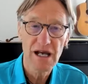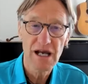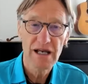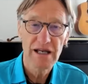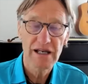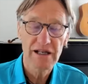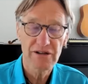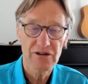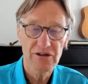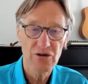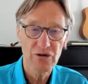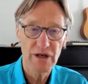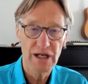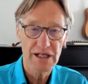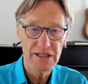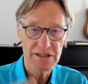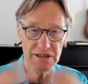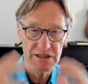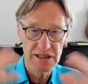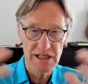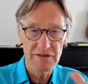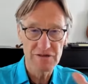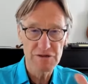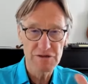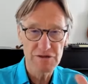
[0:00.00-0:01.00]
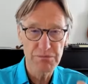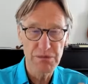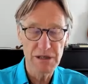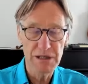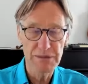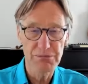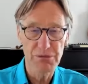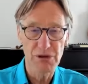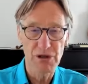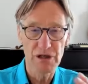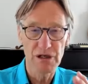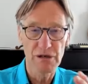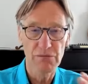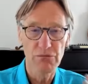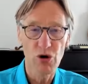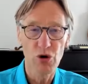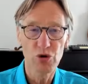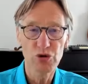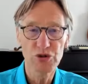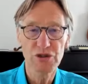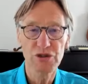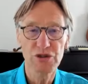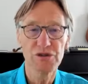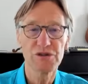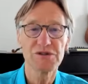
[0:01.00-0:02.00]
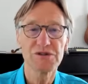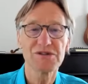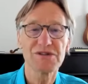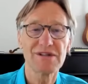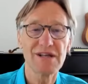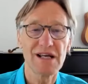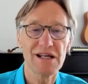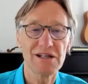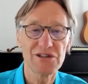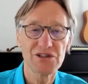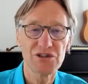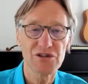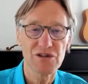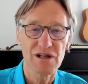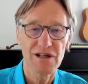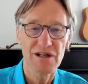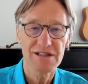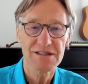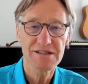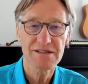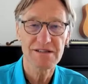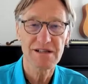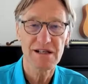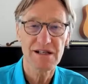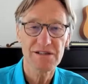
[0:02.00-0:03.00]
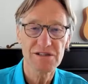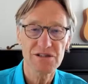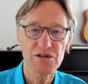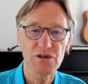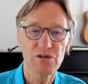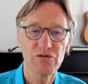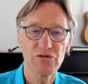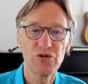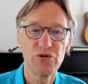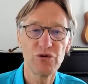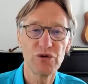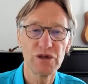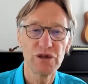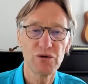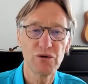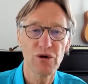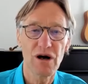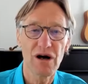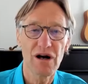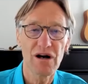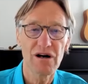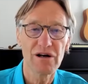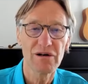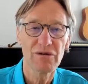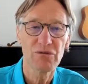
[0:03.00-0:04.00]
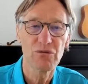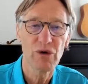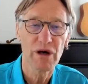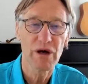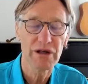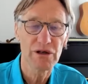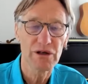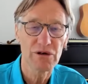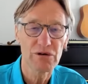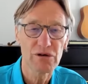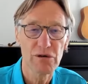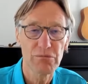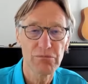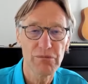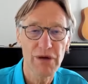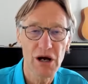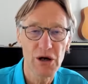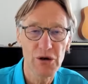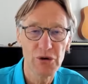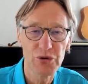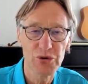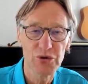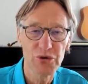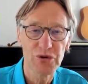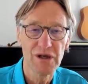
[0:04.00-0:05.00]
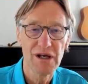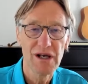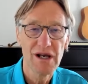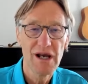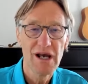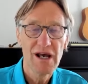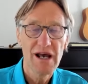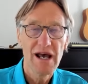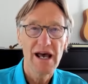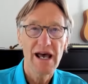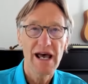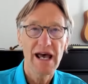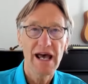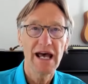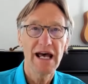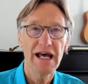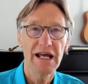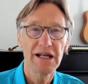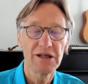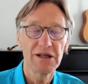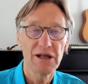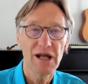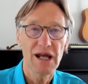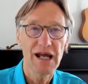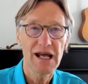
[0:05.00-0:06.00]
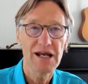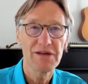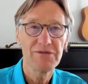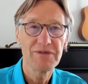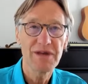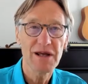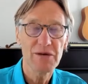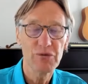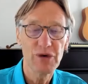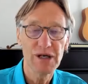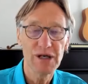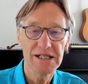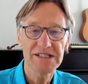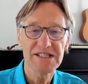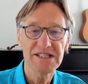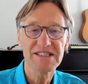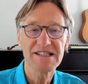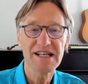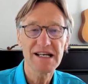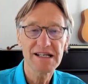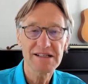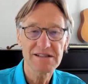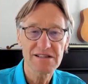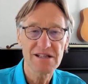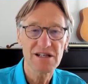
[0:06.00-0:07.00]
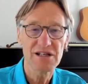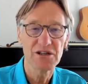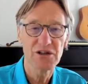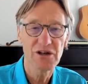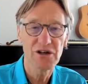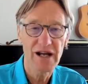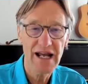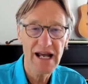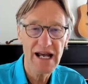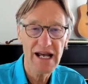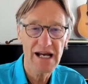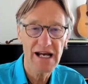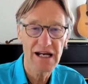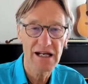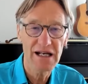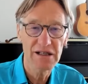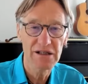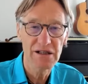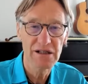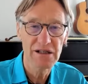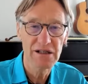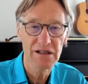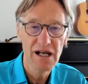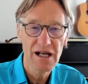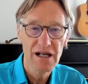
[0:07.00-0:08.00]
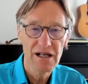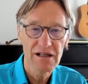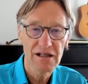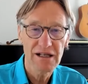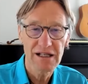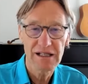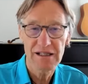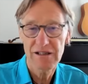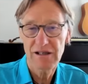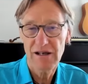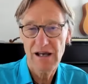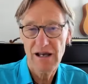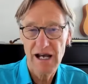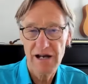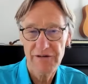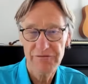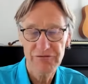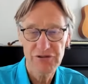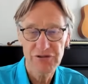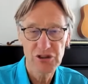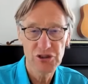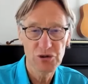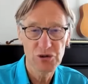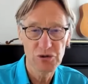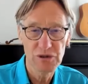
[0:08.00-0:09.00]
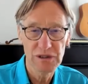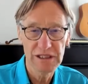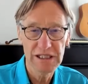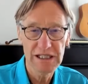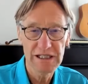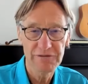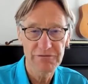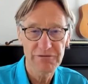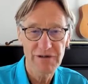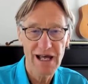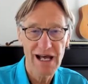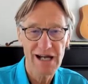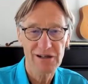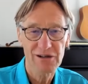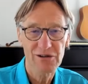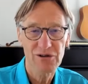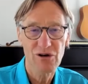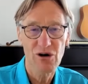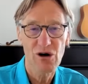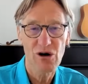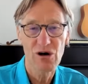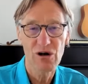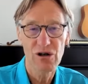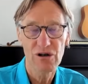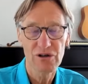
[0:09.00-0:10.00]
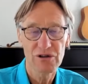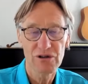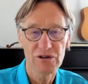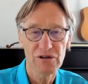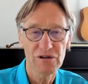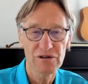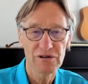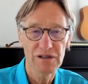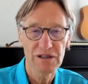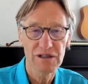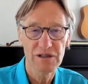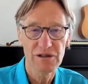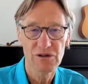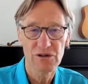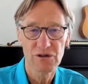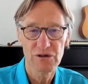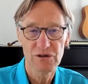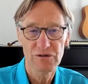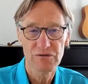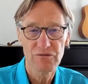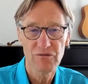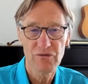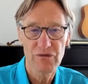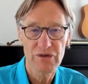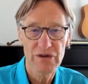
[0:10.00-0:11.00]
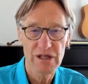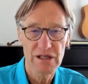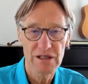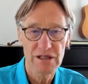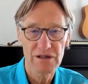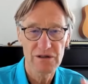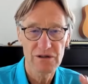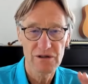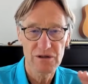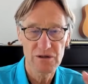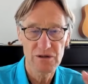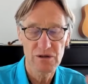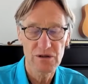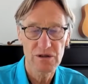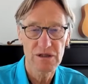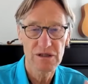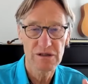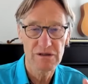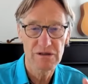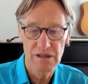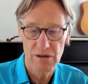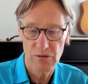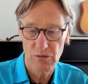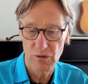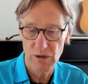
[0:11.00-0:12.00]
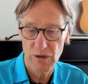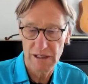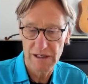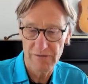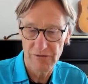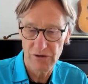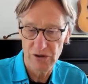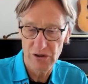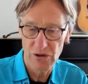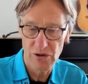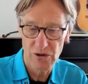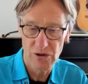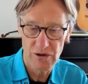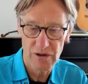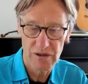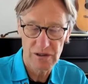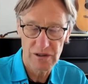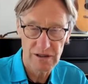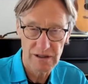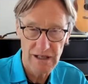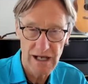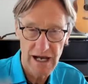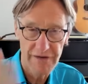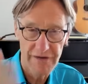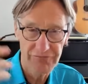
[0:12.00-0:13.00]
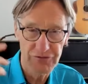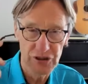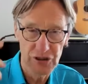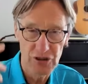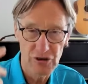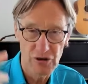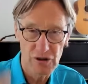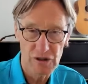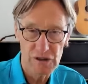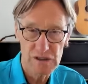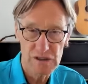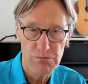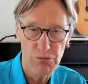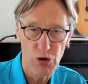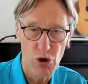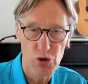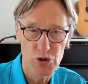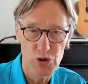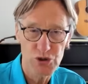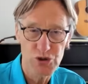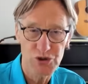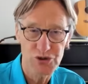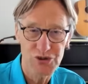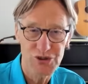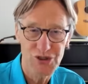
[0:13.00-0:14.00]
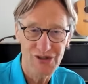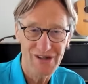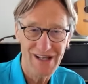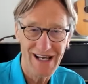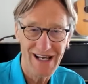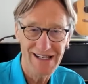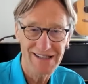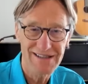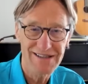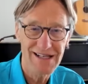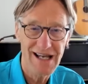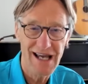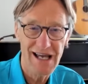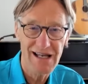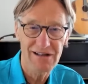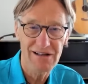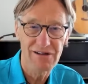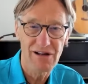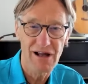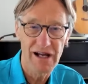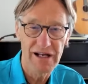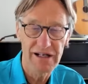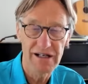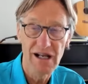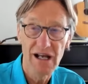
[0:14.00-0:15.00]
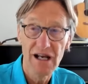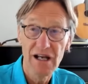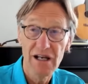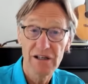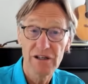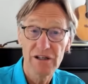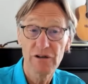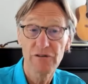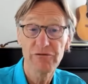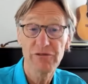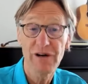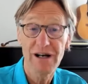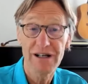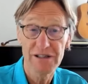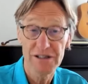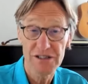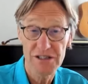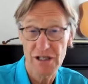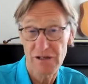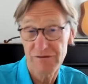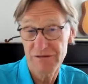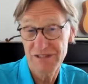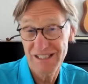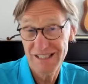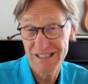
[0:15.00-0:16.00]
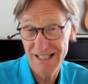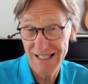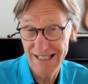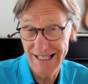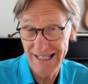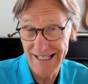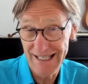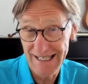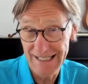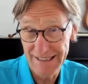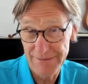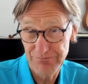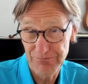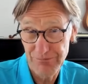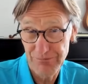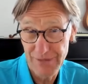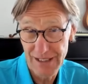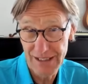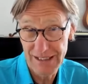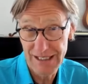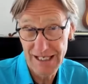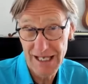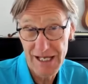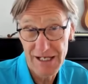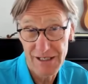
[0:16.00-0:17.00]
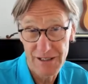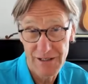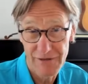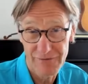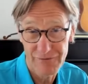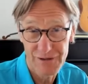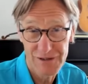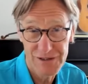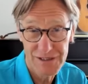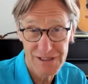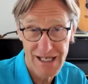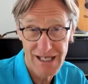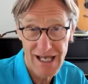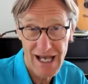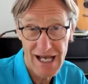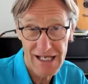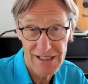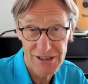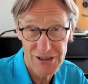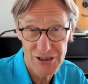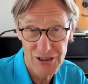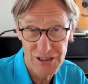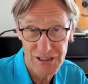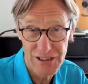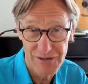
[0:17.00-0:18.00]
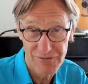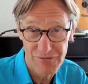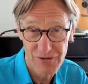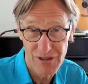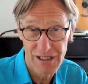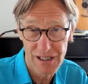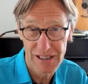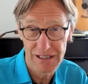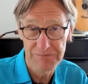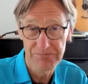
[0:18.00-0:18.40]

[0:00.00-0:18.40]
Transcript: It creates gives people an emotional sense a sense of who you are and what you're about, and and then when it sticks in your head, like after you leave that call or you you know you, whatever your after your exposure to that tagline, you'll find yourself singing it again if it's catchy right